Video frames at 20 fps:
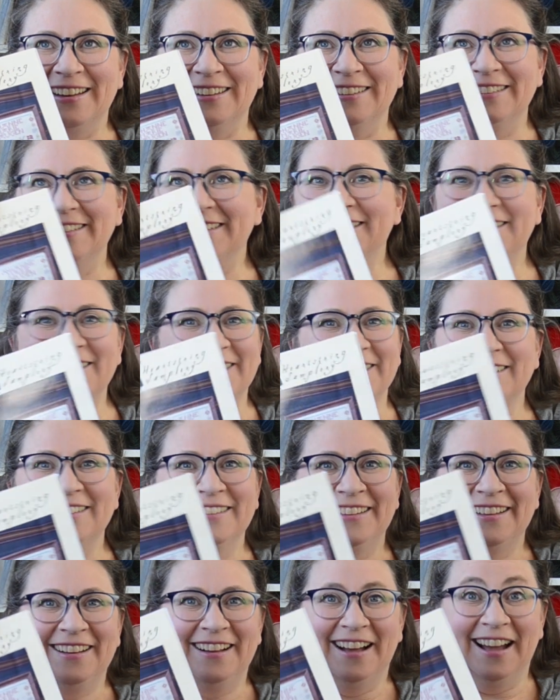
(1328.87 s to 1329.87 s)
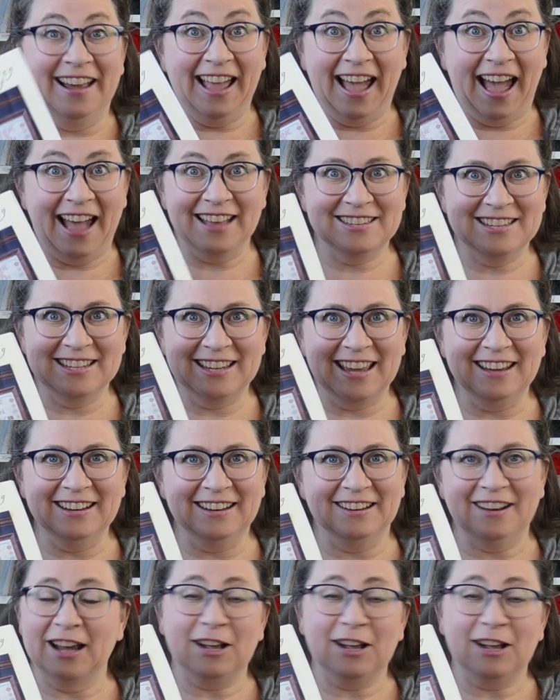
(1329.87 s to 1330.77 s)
And oh, I had to get it.